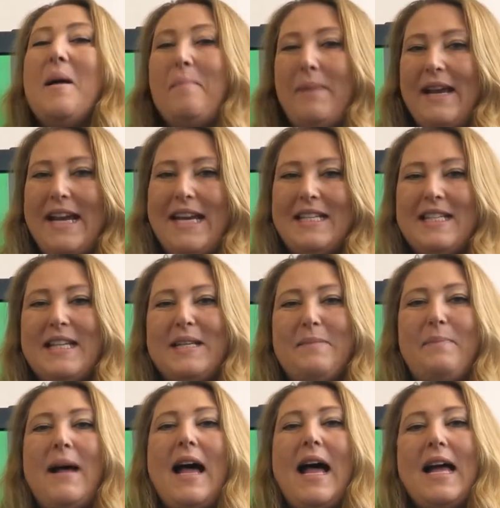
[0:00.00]
Pitter
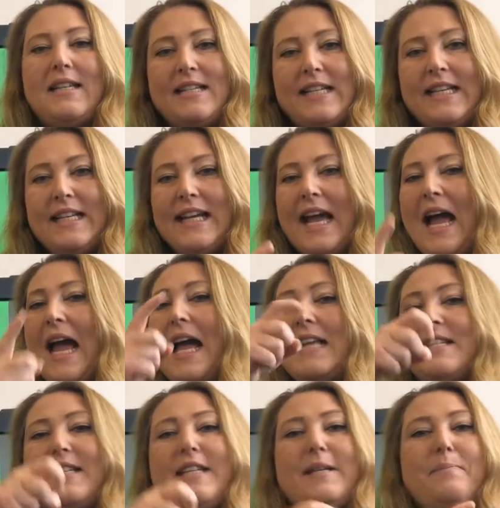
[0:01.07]
patter
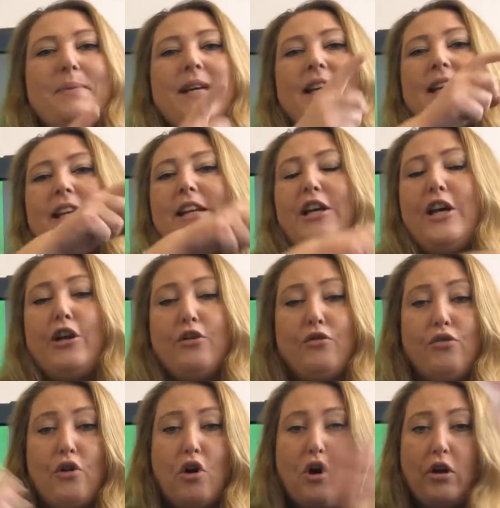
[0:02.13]
caterpillar
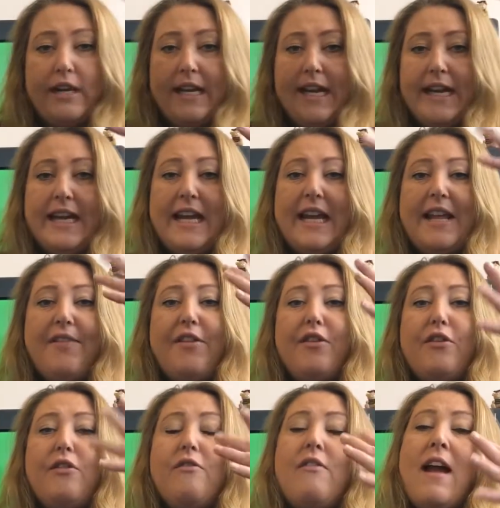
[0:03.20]
crawling in the
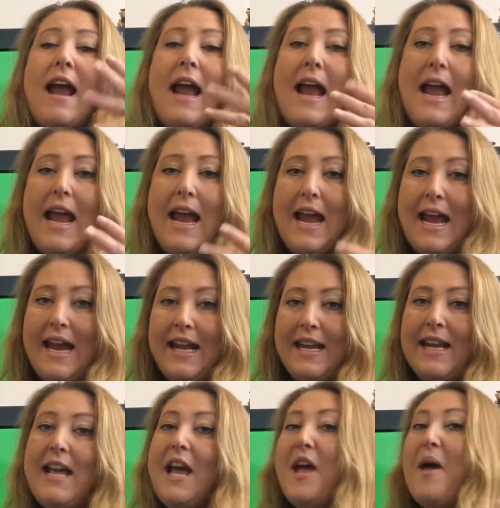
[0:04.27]

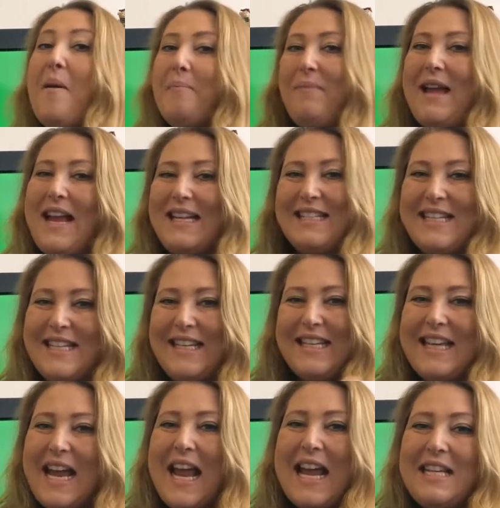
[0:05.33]
rain. Better
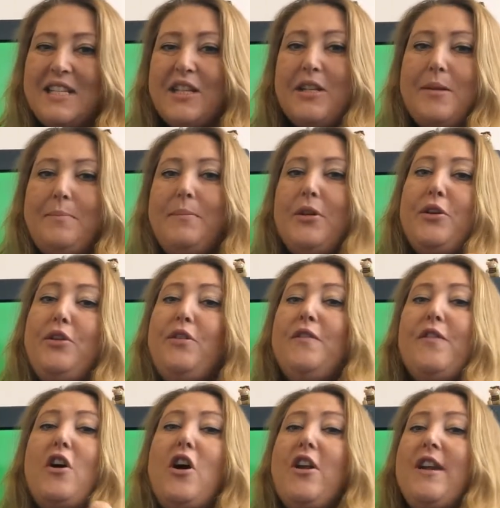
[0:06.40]
get a move
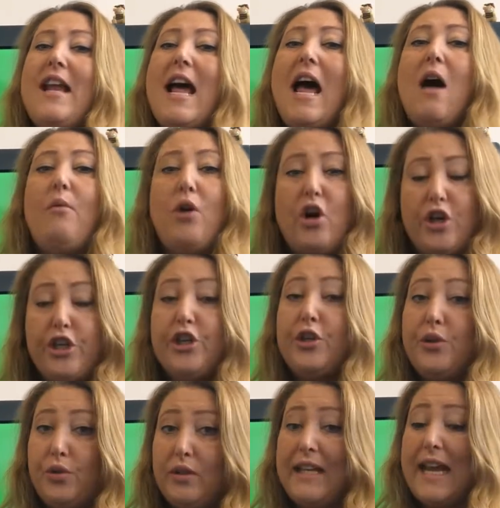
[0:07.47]
on now or
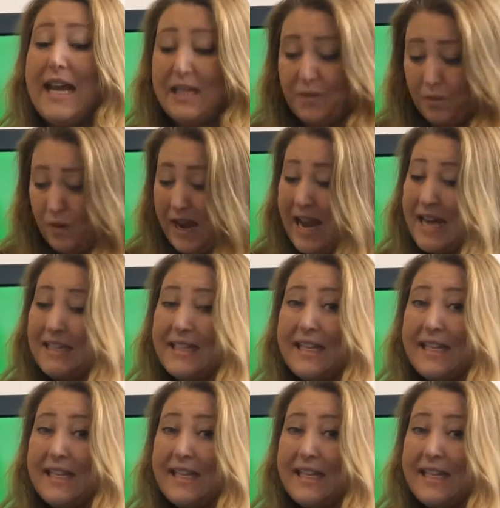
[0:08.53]
you'll get wet